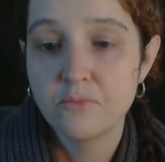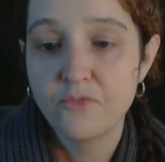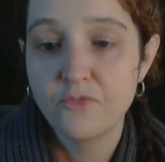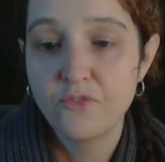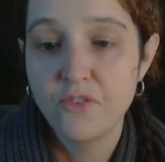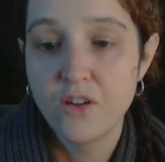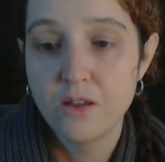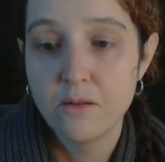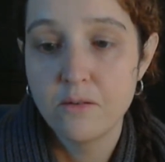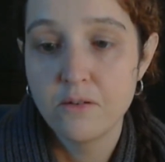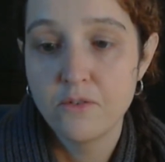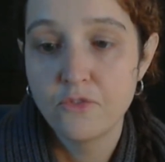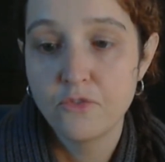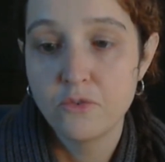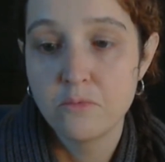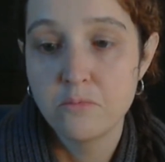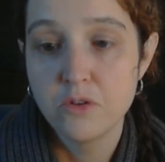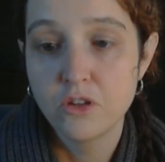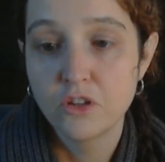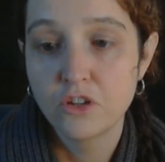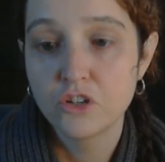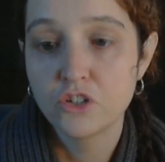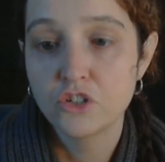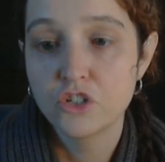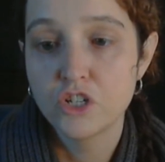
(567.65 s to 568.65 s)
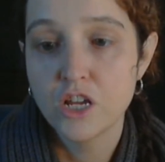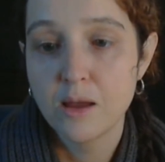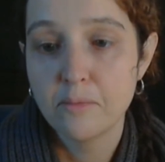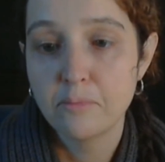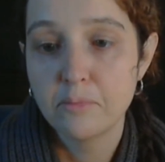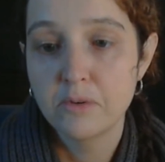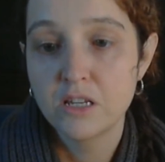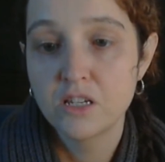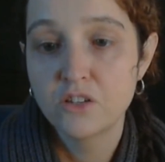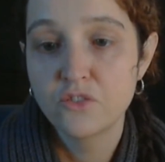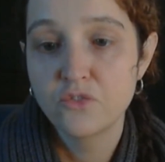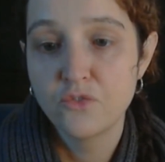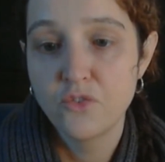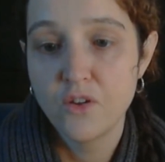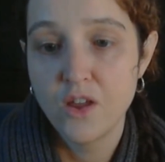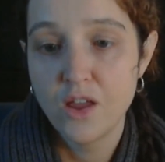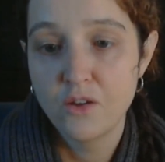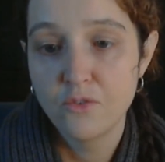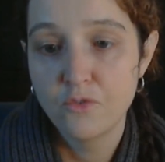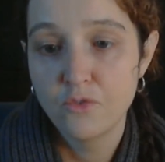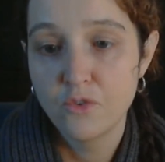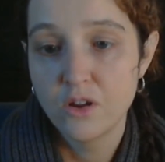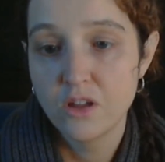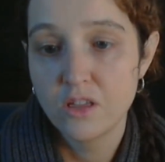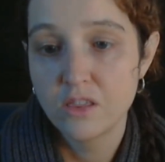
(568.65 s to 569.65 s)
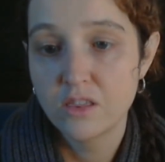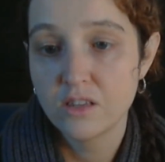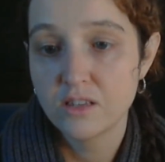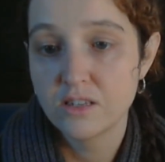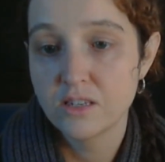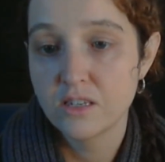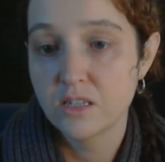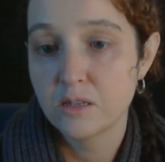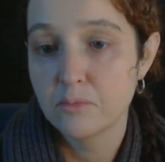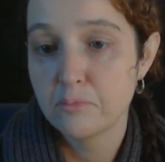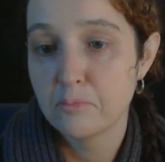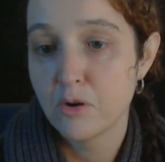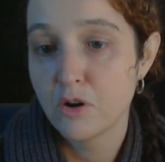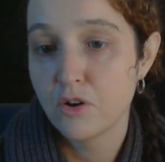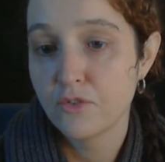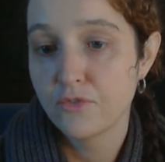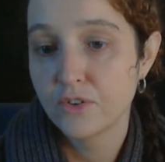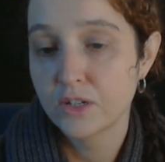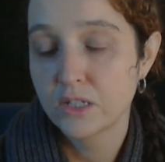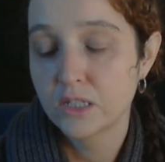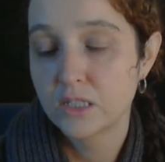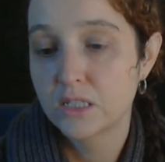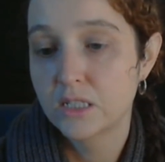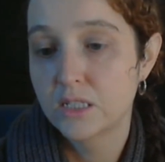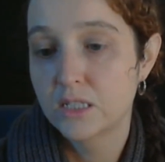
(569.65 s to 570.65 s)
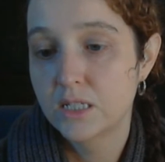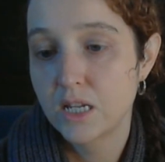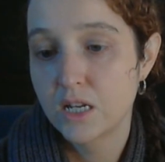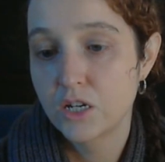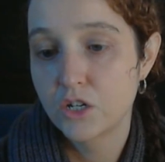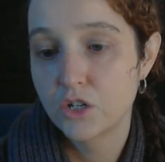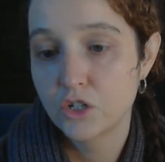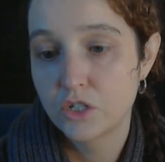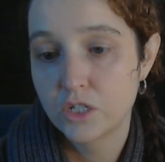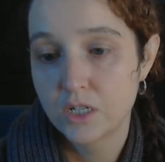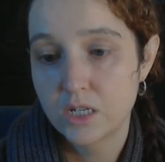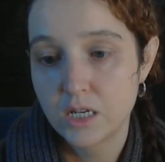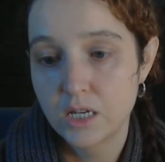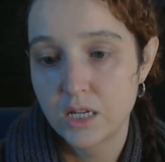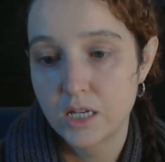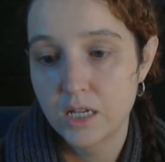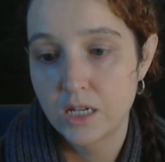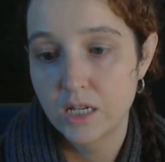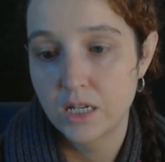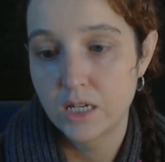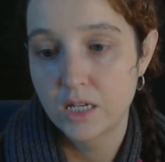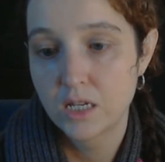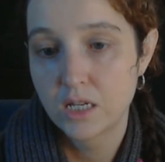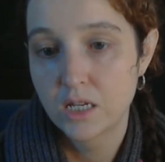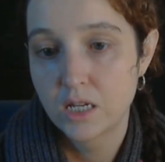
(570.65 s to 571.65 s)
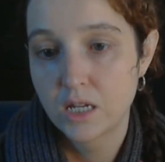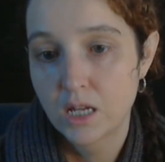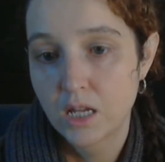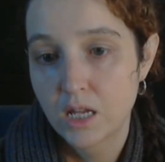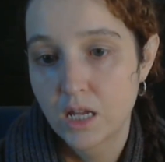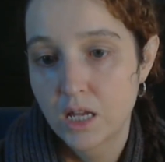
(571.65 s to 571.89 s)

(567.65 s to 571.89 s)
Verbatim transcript: fa familiar Japanese favorite, this is a perfect dinner tea.